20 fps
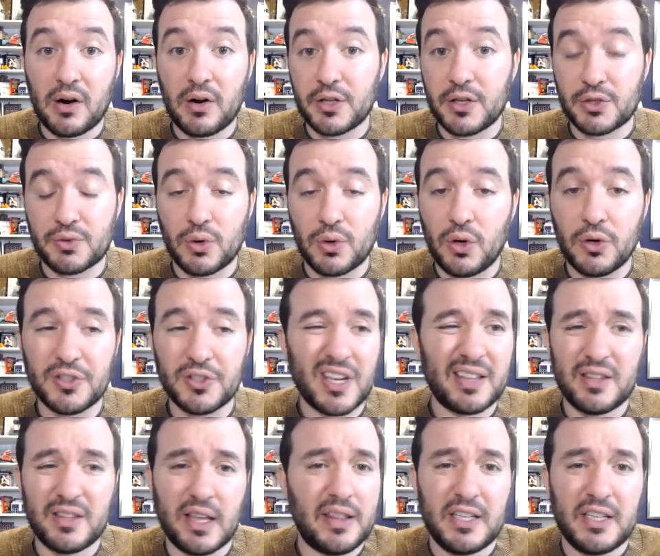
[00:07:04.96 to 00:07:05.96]
on his rolls.
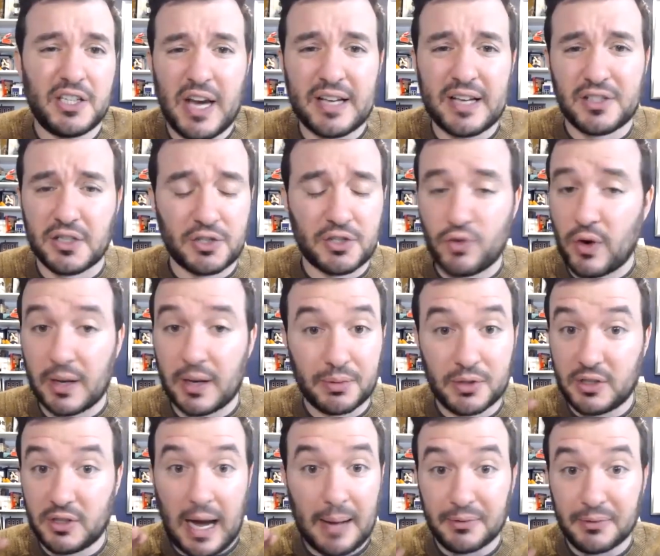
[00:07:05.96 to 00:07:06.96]
And then the Jazz just straight up
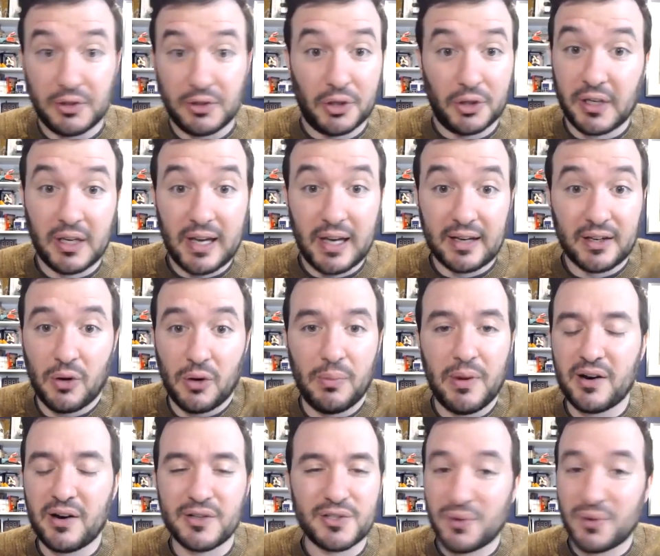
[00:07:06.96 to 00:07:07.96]
stopped looking at Gobert
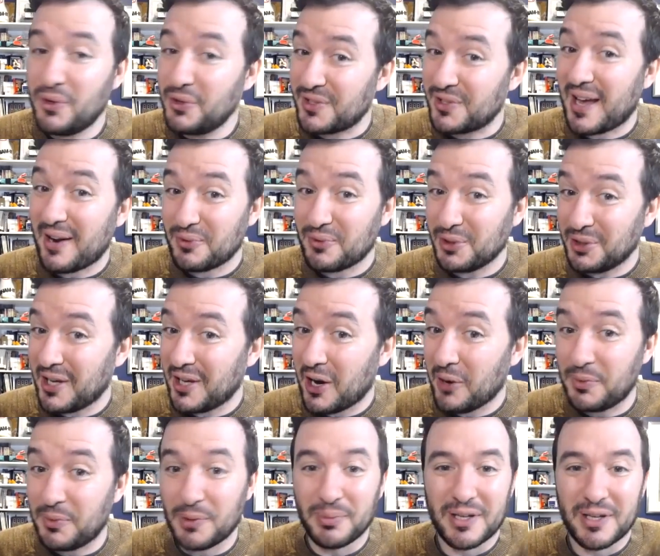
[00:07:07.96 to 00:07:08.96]
on his rolls. That really
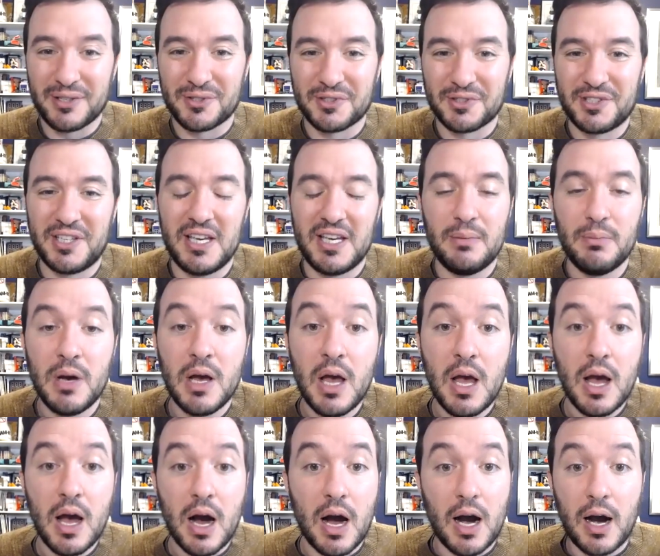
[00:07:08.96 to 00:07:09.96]
helped the Blazers scheme.
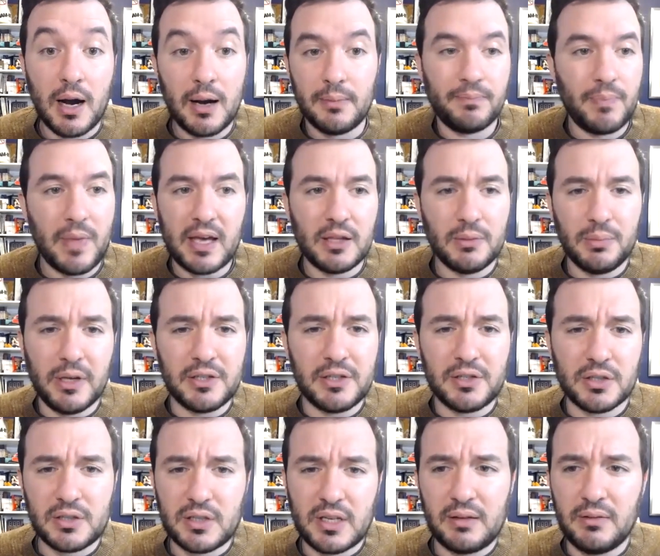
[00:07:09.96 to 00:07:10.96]
Um, and the
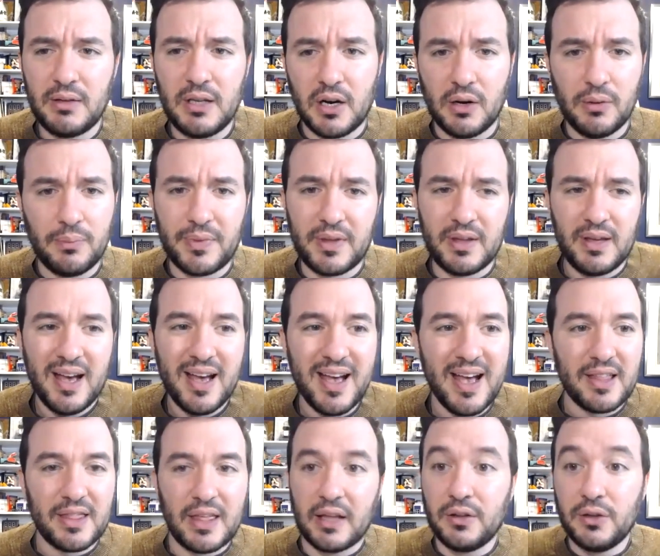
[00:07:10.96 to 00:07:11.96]
Blazers, you know,
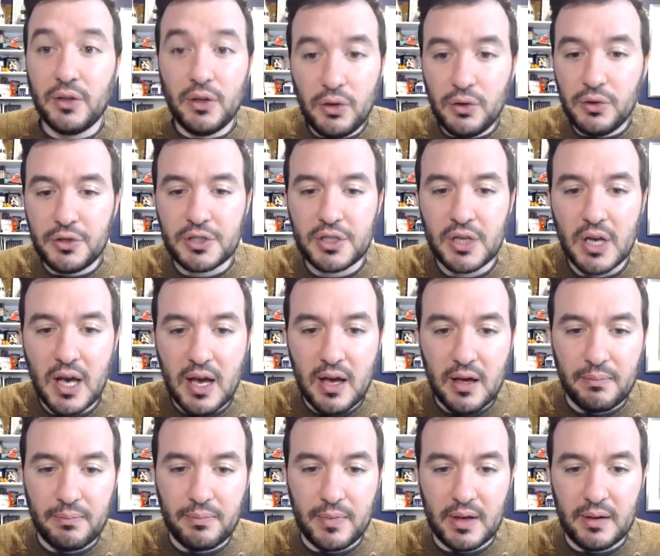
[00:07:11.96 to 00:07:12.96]
they lose
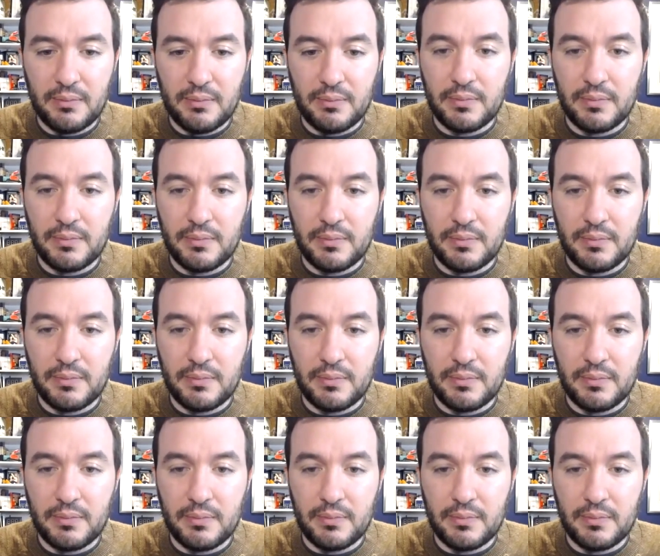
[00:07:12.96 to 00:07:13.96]

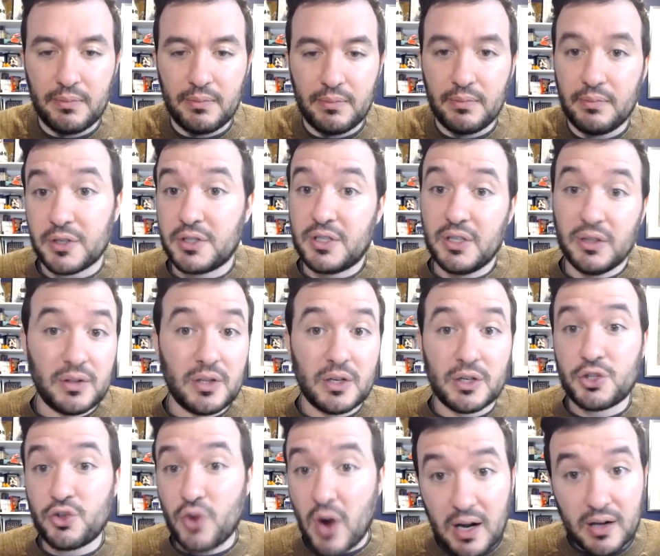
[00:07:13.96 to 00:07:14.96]
they're you know they're still they're
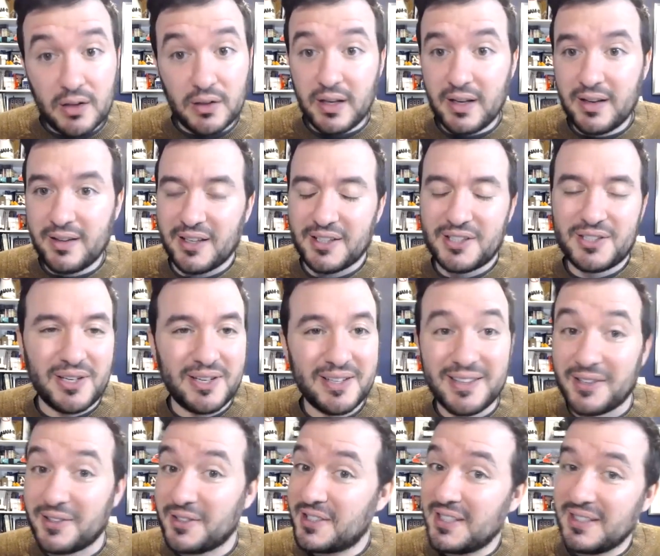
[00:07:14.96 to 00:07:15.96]
struggling they they
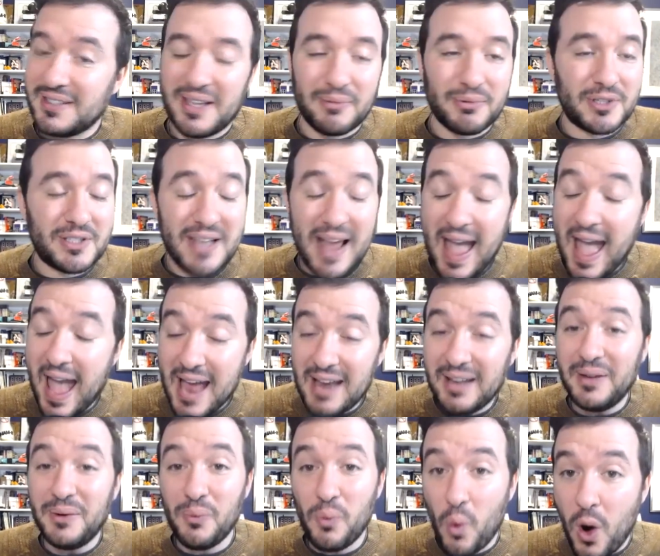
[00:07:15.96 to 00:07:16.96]
they were 10
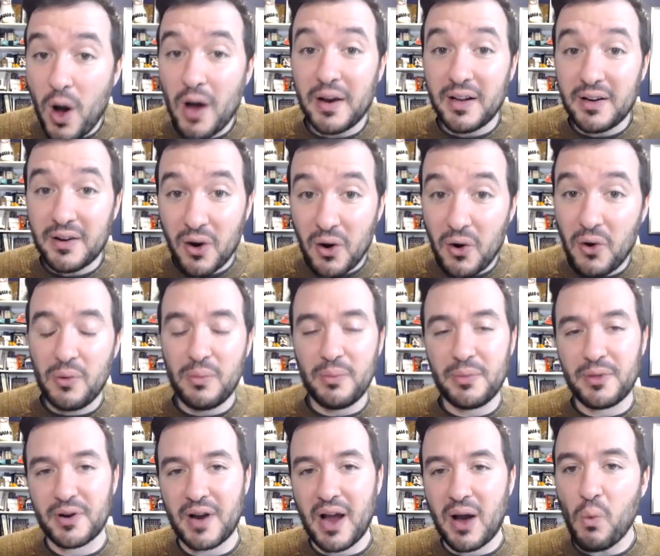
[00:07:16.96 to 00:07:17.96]
and 1 at home
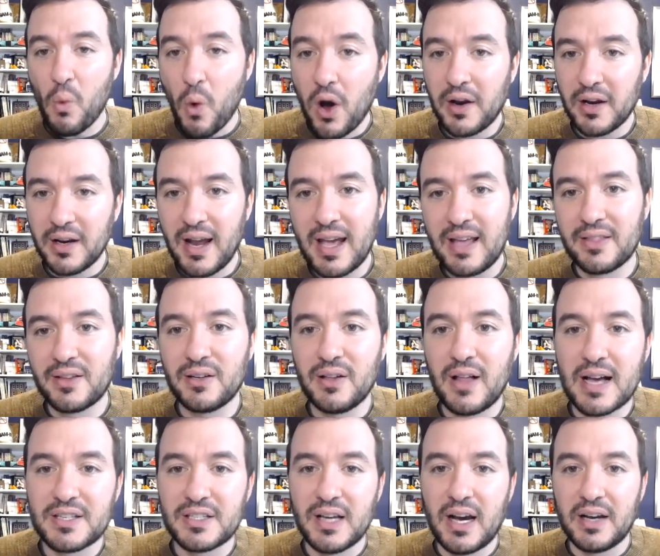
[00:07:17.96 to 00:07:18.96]
they're now 1 and 8 in their
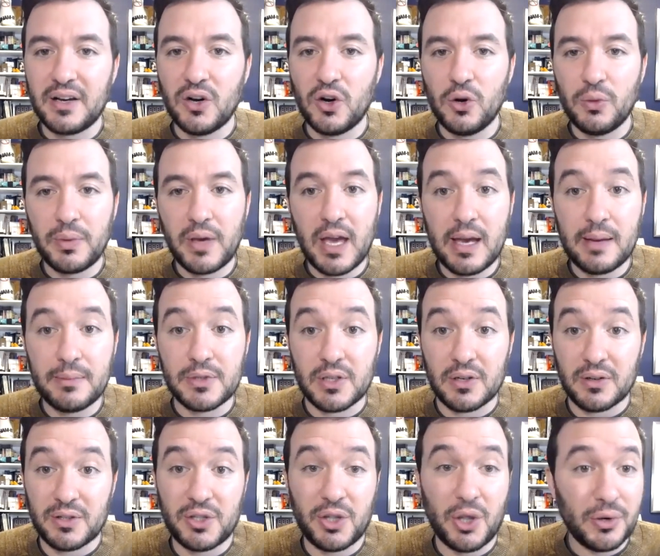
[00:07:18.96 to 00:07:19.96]
last 9 home games
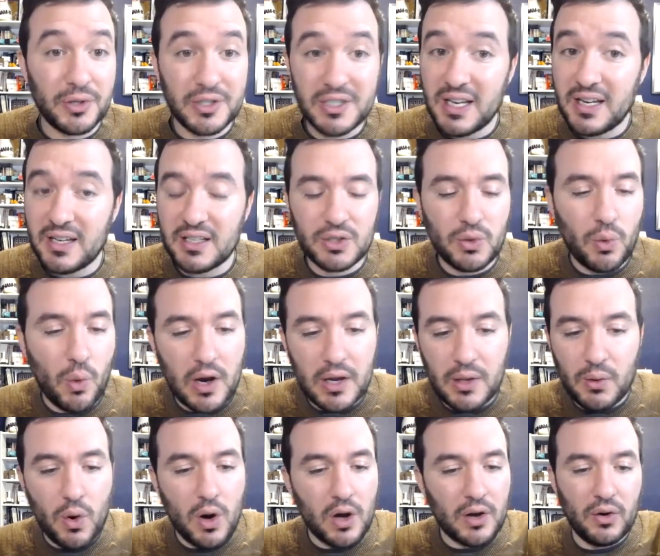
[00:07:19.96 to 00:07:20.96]
they're 13 and
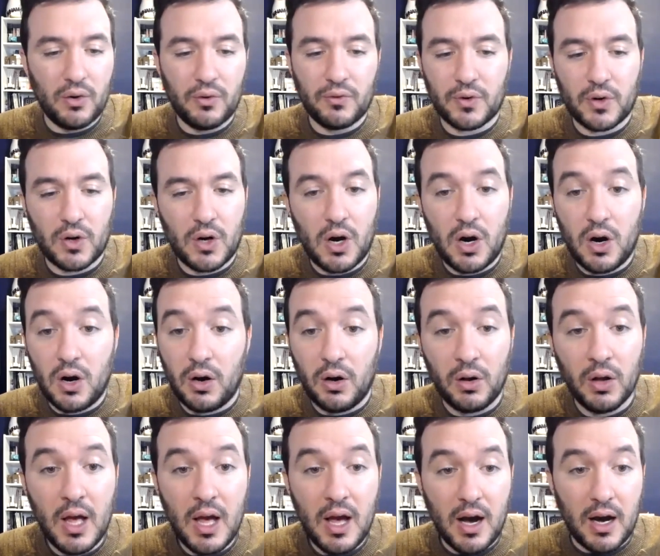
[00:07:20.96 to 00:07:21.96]
21 overall
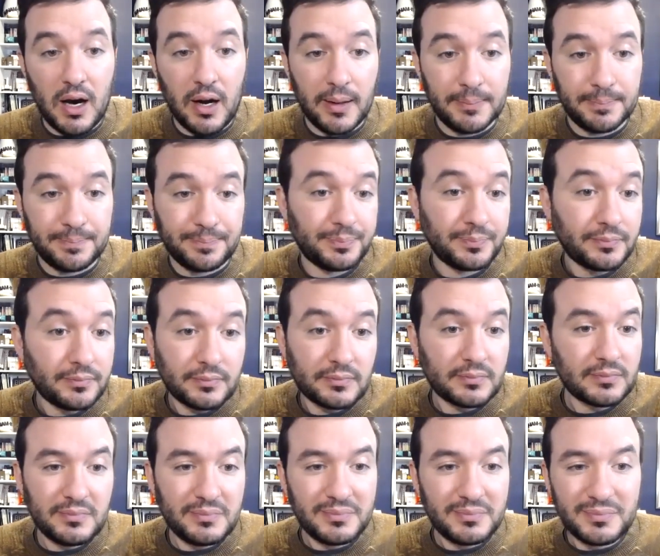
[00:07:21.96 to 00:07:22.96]
um,
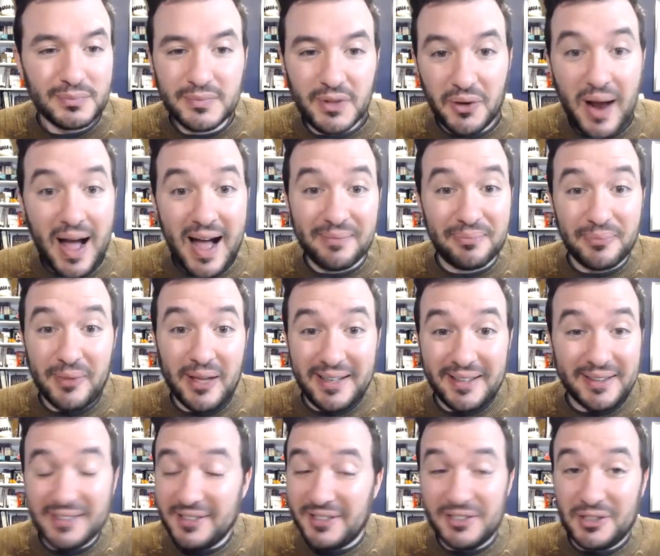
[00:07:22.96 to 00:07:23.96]
they're not like
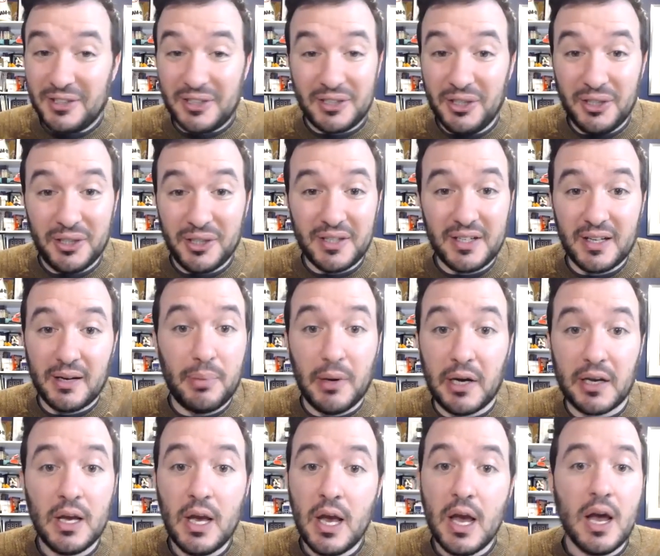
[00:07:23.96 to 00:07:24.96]
this isn't good,
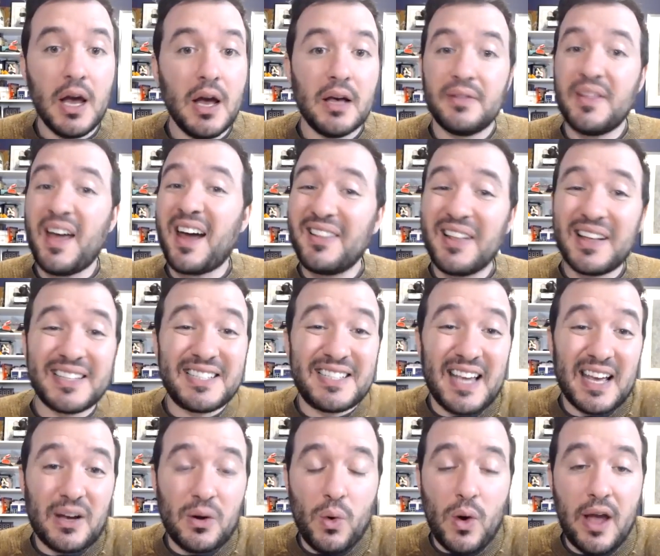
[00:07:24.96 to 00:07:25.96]
but not a lot to
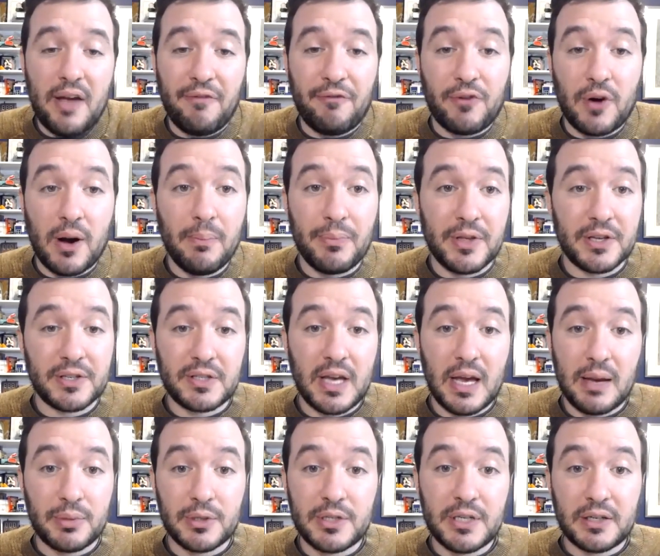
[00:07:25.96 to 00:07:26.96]
take away from this
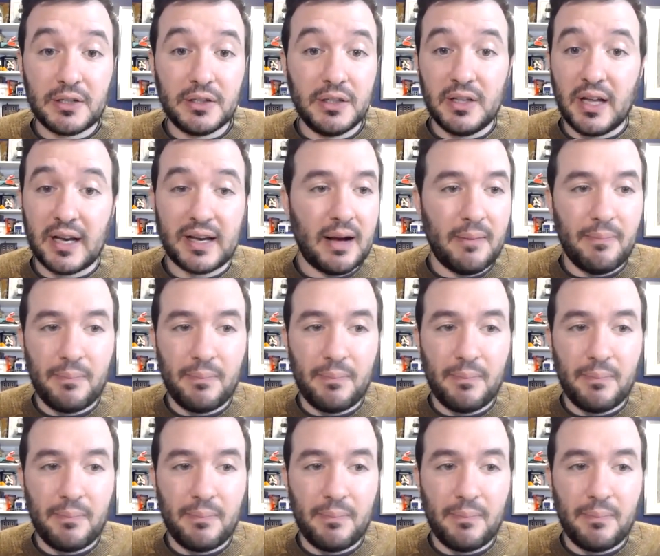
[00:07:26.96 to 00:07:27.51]
game, particularly like